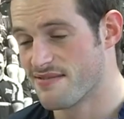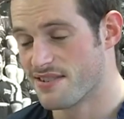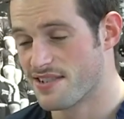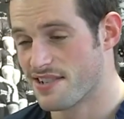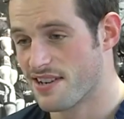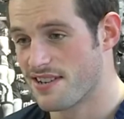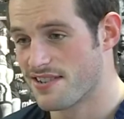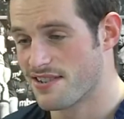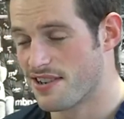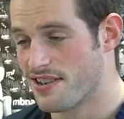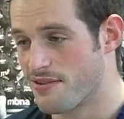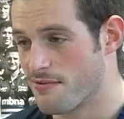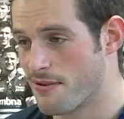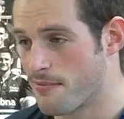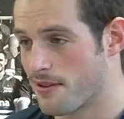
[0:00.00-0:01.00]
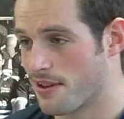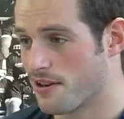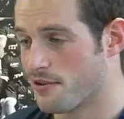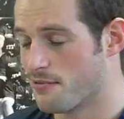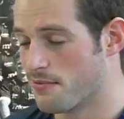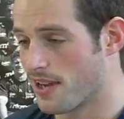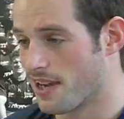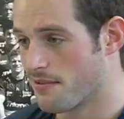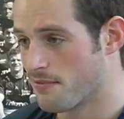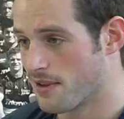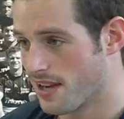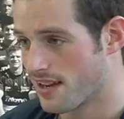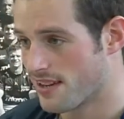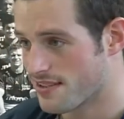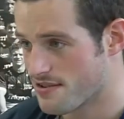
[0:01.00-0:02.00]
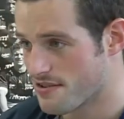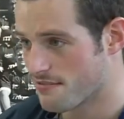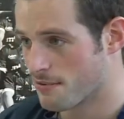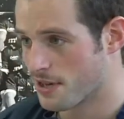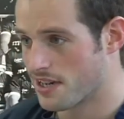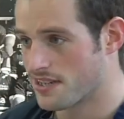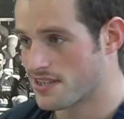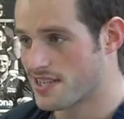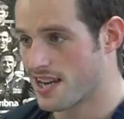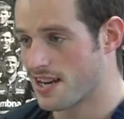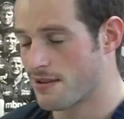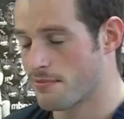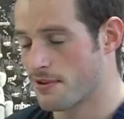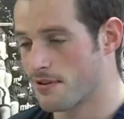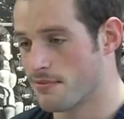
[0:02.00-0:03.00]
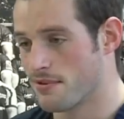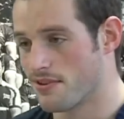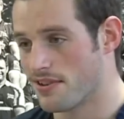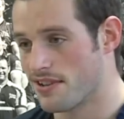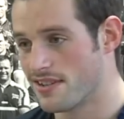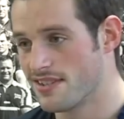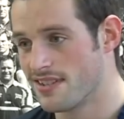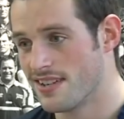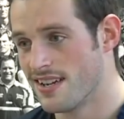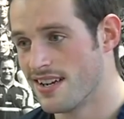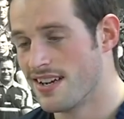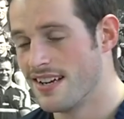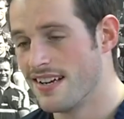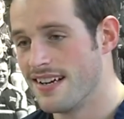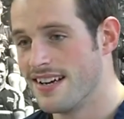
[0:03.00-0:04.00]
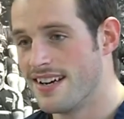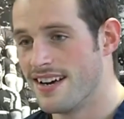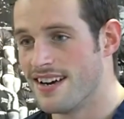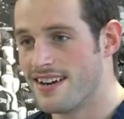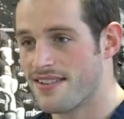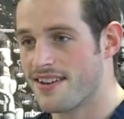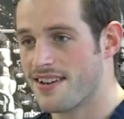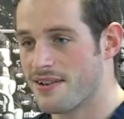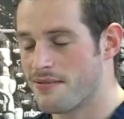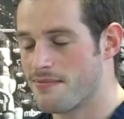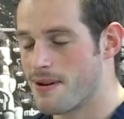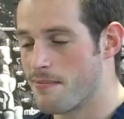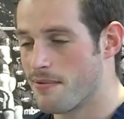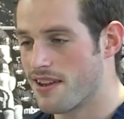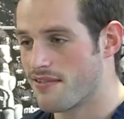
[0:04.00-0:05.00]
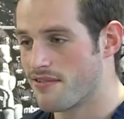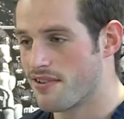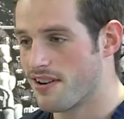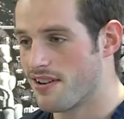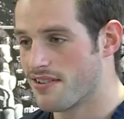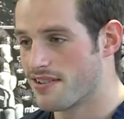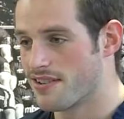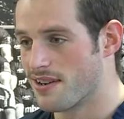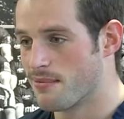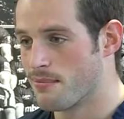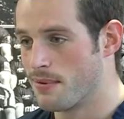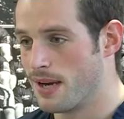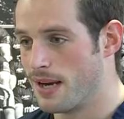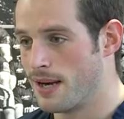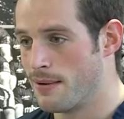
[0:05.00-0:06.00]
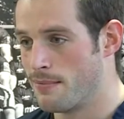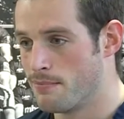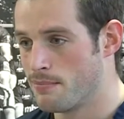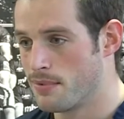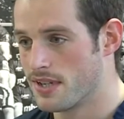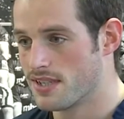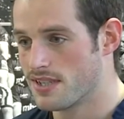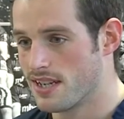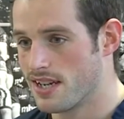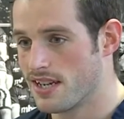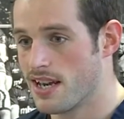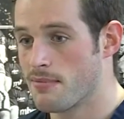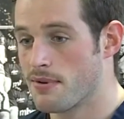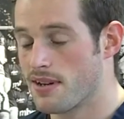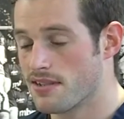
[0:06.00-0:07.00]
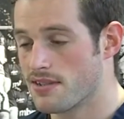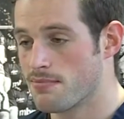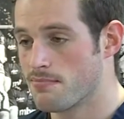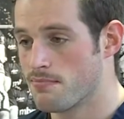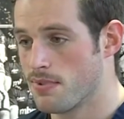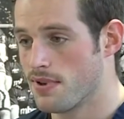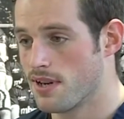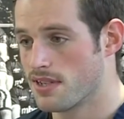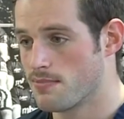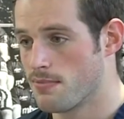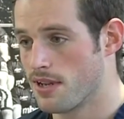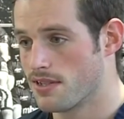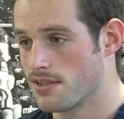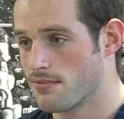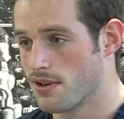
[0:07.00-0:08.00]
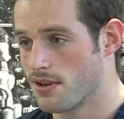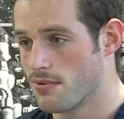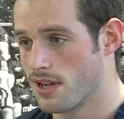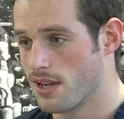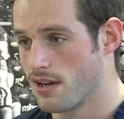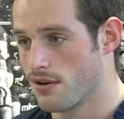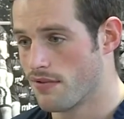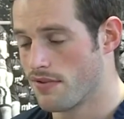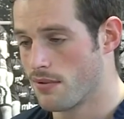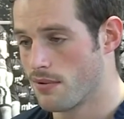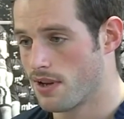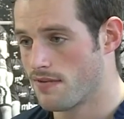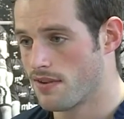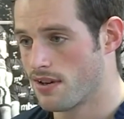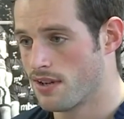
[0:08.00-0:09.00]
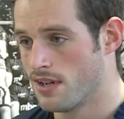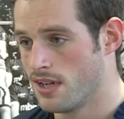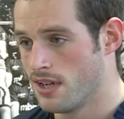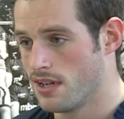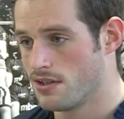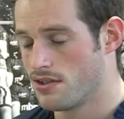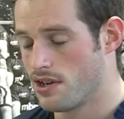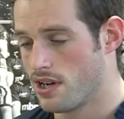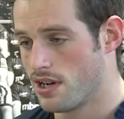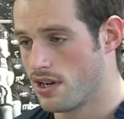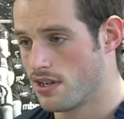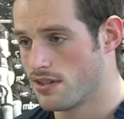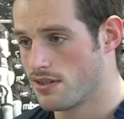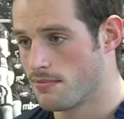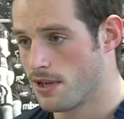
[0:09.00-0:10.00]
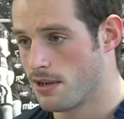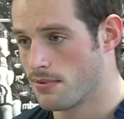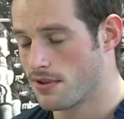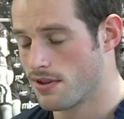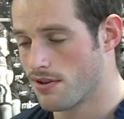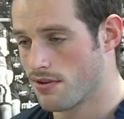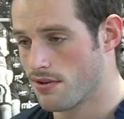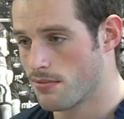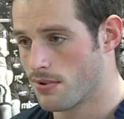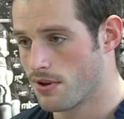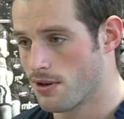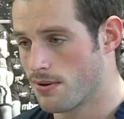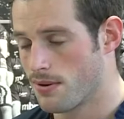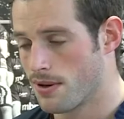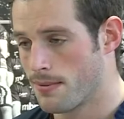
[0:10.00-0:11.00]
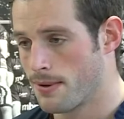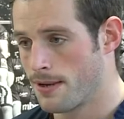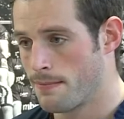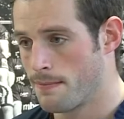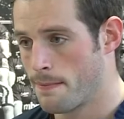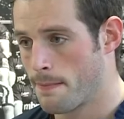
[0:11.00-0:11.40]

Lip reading: I certainly remember the home game, yeah, sort of -10 up in the borders. I think I'll remember that for a long time. But it'd be nice to play in some good weather. Hopefully we'll have a dry night and be able to throw the ball about a bit.